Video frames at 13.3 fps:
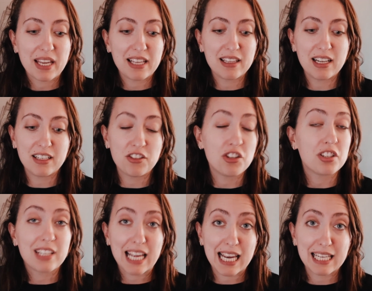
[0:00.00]
It, it
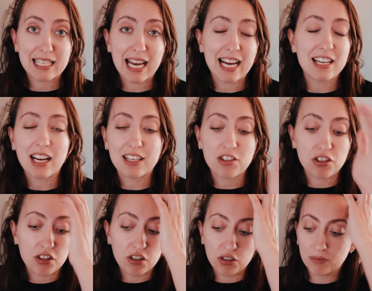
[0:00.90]
just is. I, I
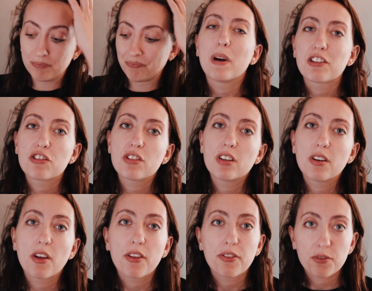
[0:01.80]
just do.
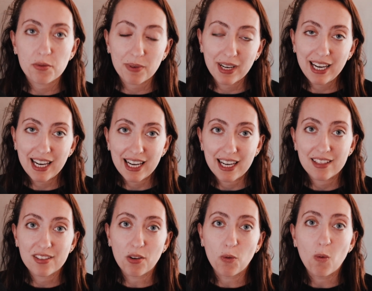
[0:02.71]
Question three
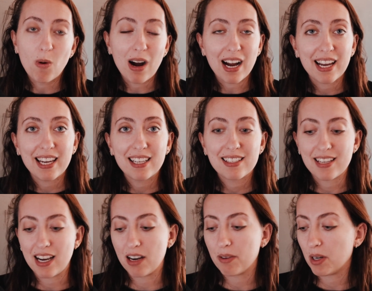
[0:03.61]
is why
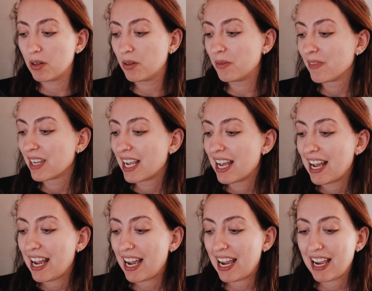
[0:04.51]
tarot?
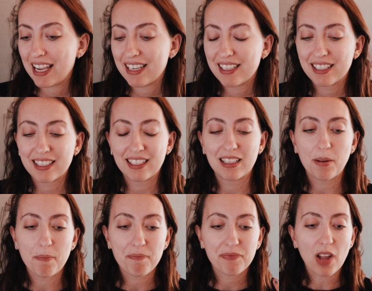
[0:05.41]
And
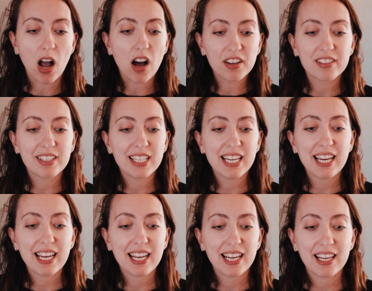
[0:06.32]

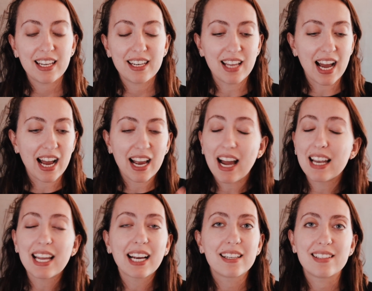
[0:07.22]
honestly, it,
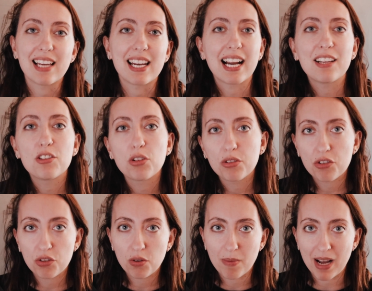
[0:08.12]
I, like I said, I
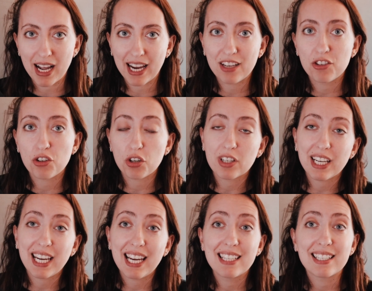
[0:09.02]
told you my
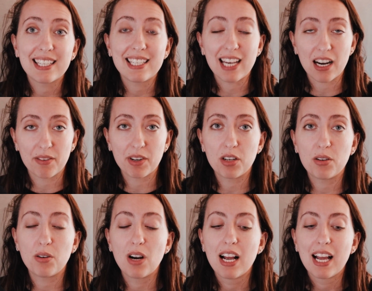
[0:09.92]
journey into
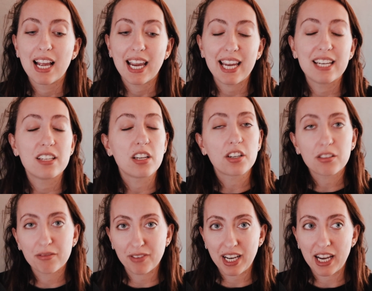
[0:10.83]
tarot in
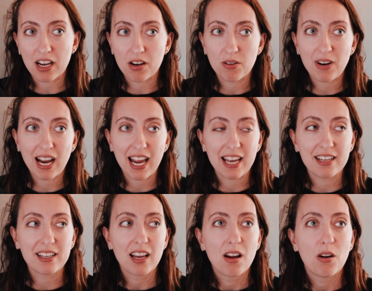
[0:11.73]
another video,
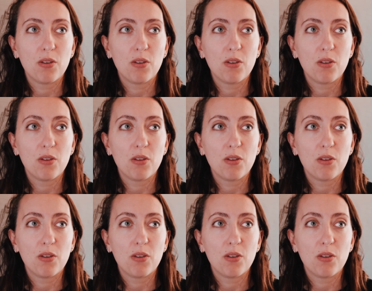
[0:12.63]
and